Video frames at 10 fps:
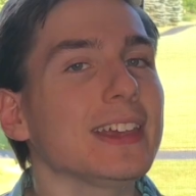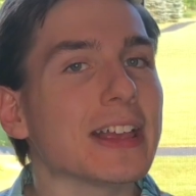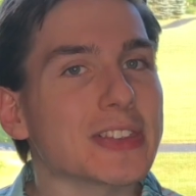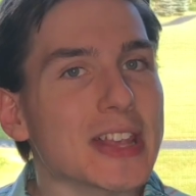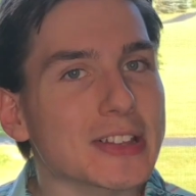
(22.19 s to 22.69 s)

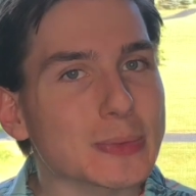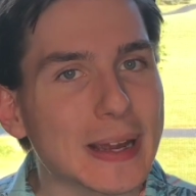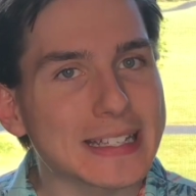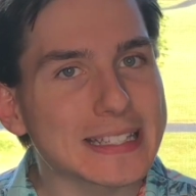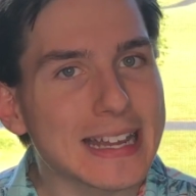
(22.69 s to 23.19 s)
Yes, that's
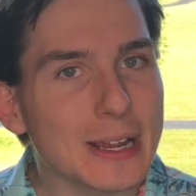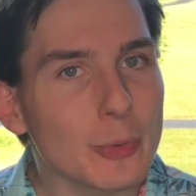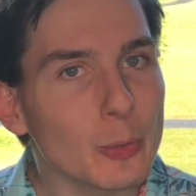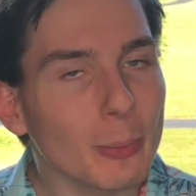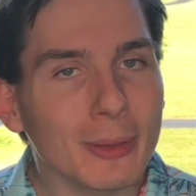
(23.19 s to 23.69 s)
right, today
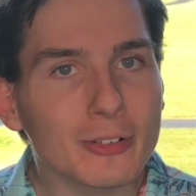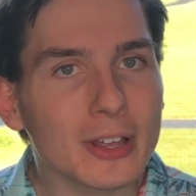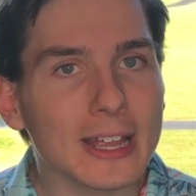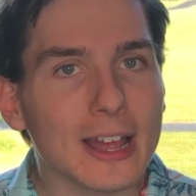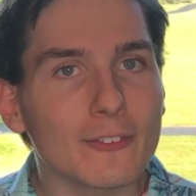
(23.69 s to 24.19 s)
we will be
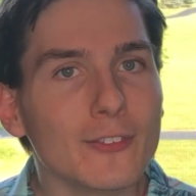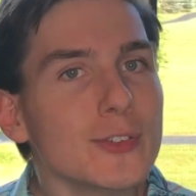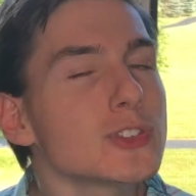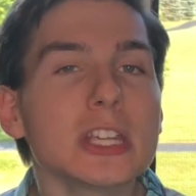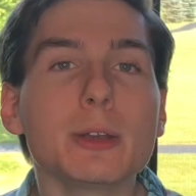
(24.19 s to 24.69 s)
looking at
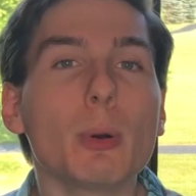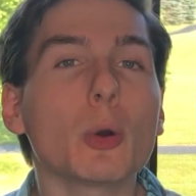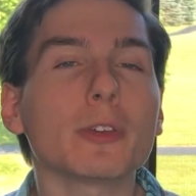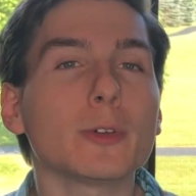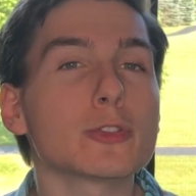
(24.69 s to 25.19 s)
15
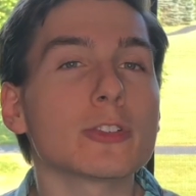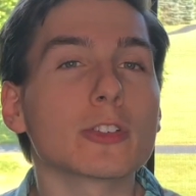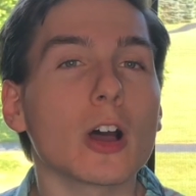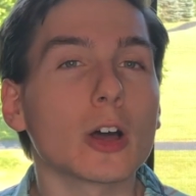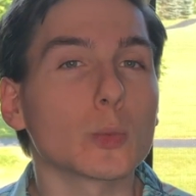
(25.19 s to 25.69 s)

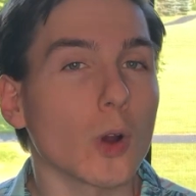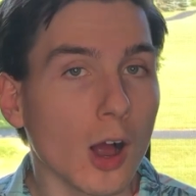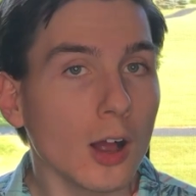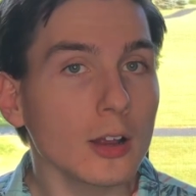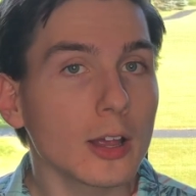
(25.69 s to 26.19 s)
PokeFusions gone
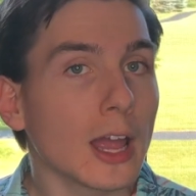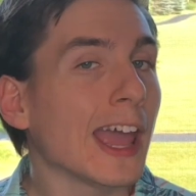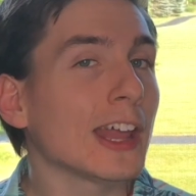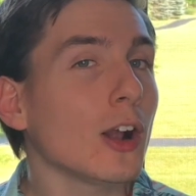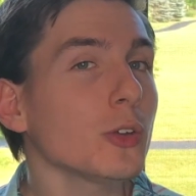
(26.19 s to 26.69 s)
wrong,
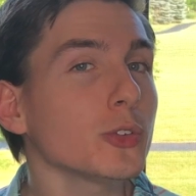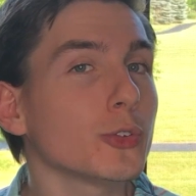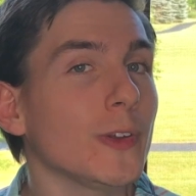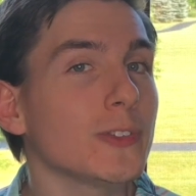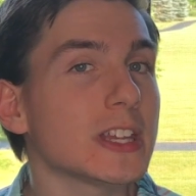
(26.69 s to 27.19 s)
and also
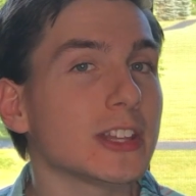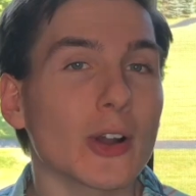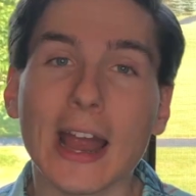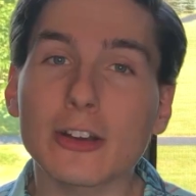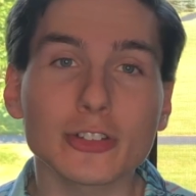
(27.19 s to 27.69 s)
15 that
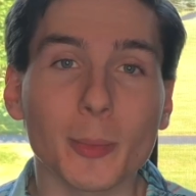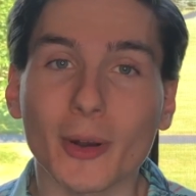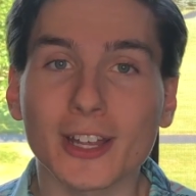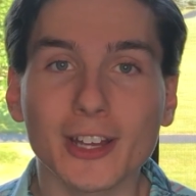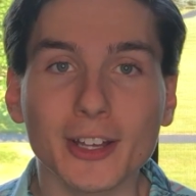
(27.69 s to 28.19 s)
are actually
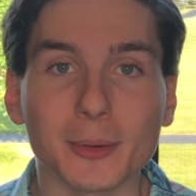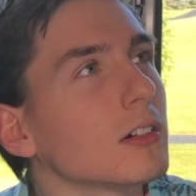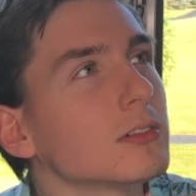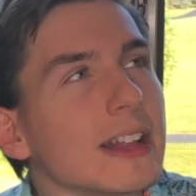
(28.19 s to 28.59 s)
pretty good.